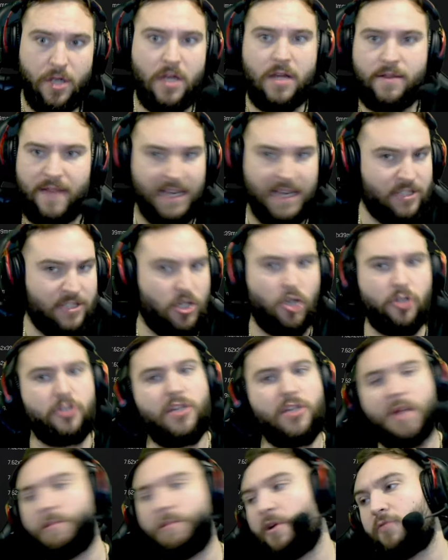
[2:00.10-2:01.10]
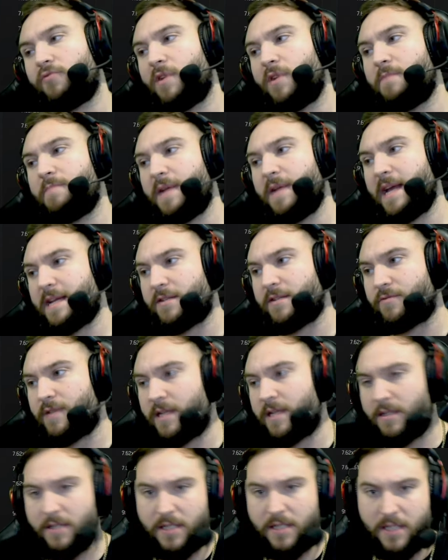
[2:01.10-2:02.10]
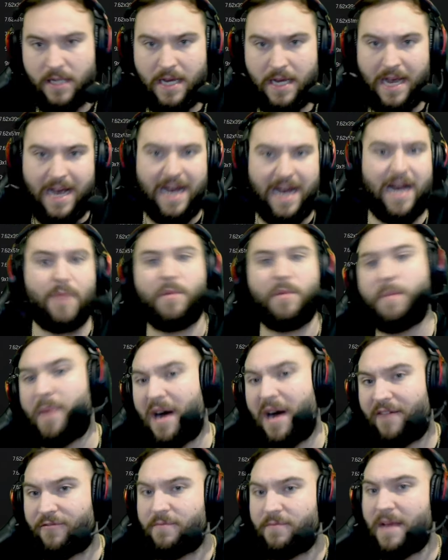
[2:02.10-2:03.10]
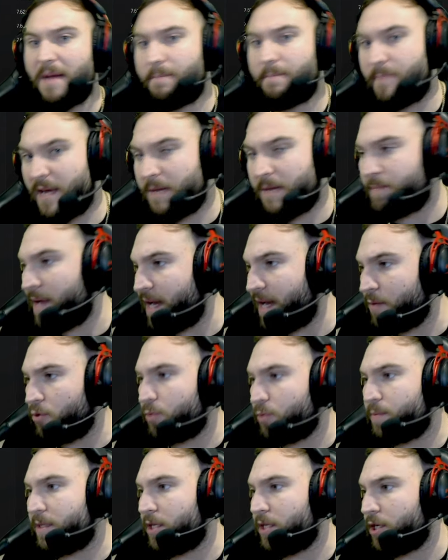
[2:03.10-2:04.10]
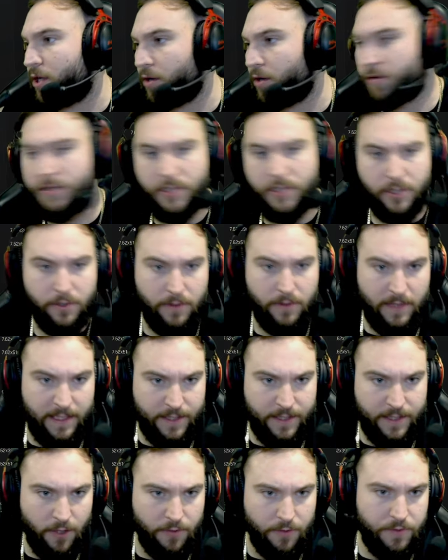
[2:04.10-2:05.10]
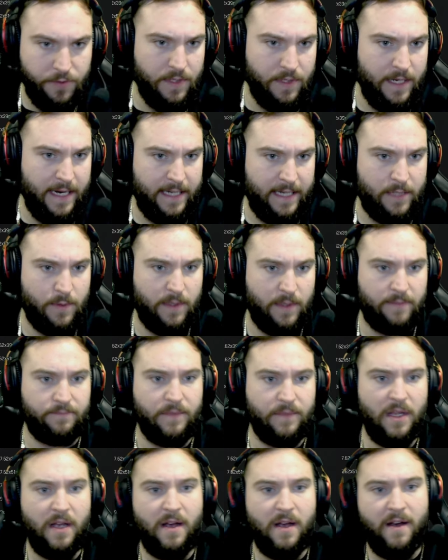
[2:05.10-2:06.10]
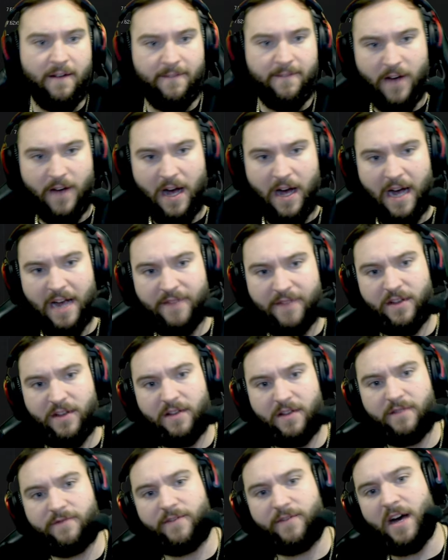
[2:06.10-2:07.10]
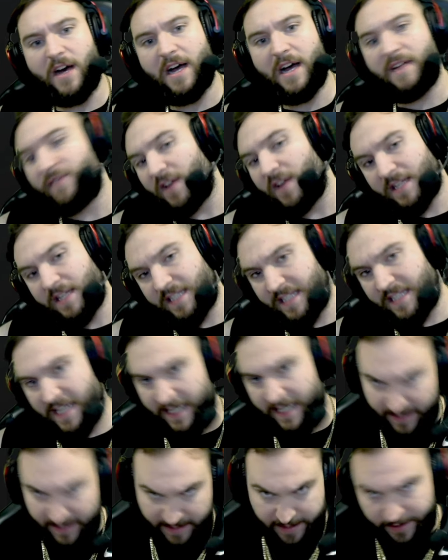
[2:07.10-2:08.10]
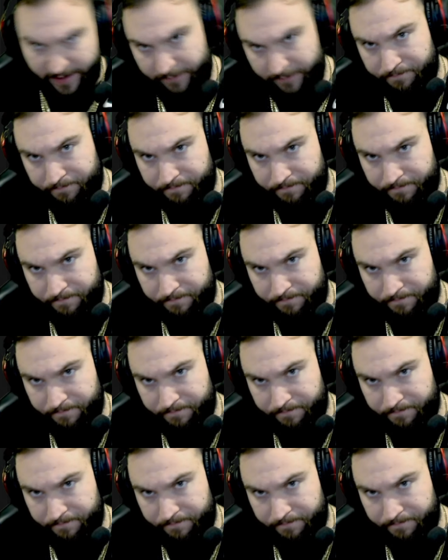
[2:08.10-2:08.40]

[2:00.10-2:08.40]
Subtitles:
That's the only time I'd run BS rounds. Apart from that, BP would be the go-to. Let's go to the next one. 5.56.